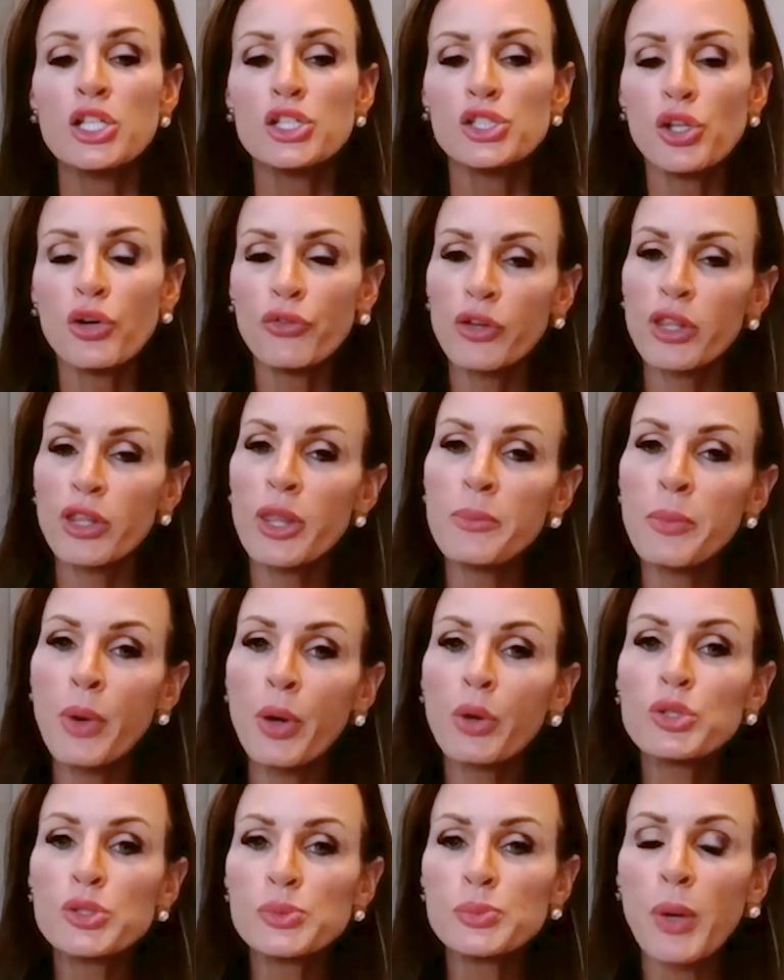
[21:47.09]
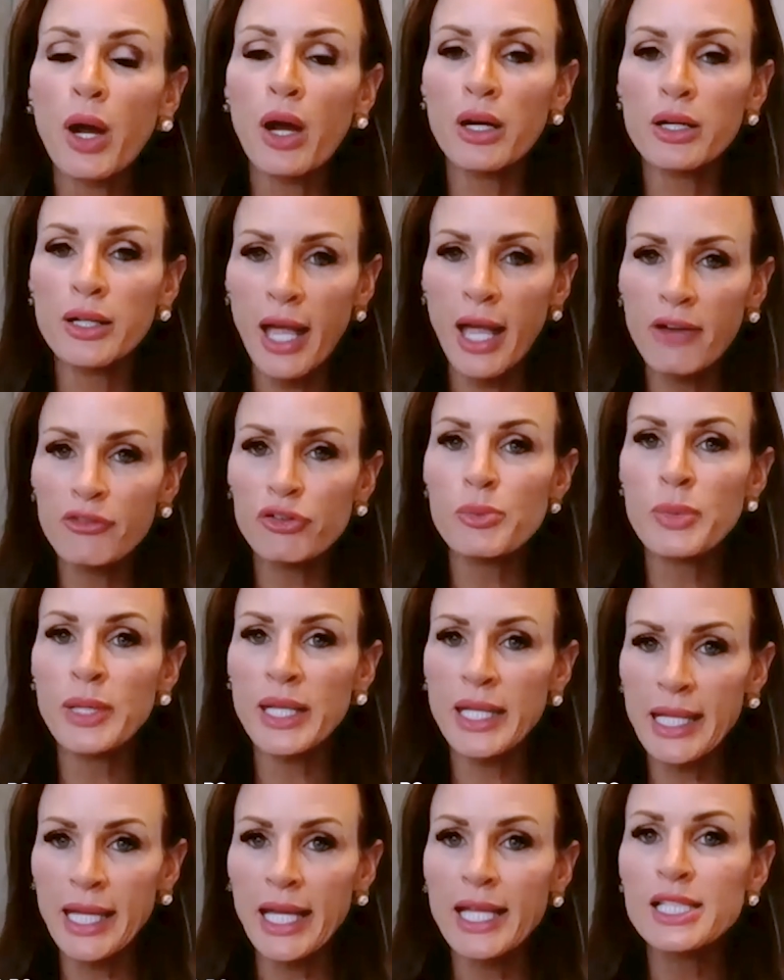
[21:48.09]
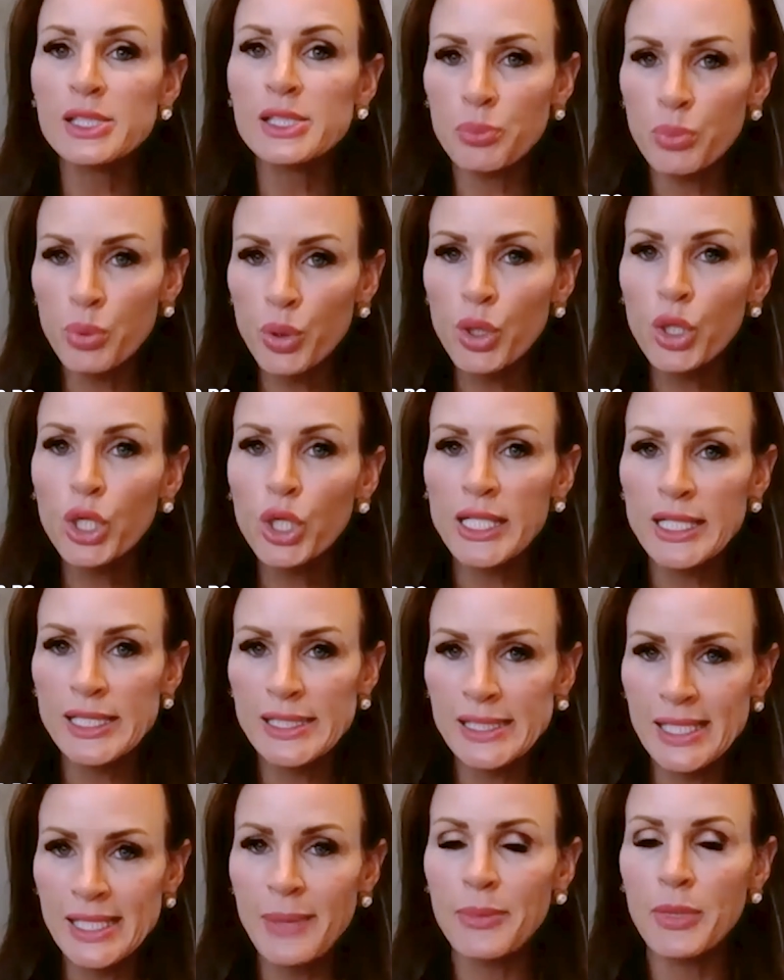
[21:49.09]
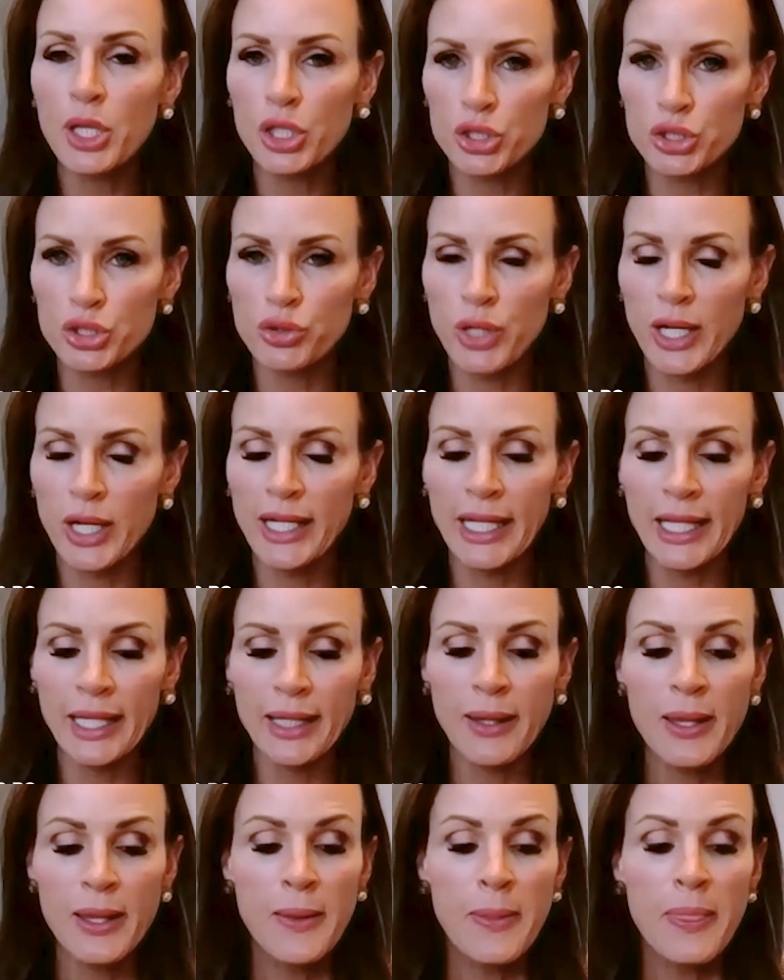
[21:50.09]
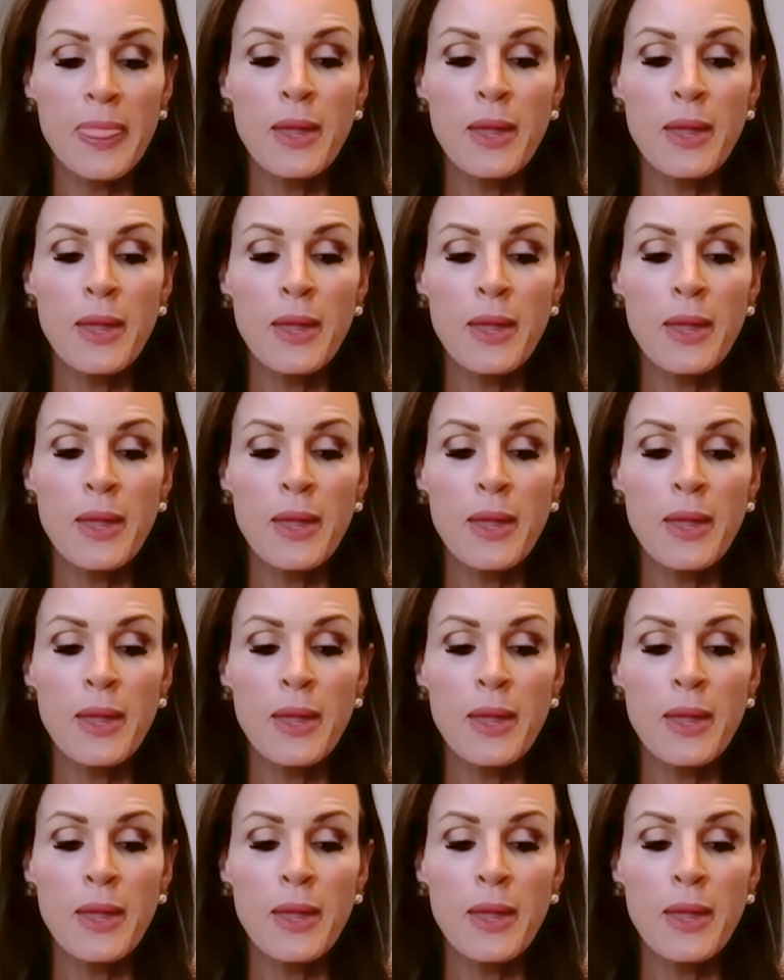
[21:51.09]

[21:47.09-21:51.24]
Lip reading: So for the most part, everybody gets pretty similar training.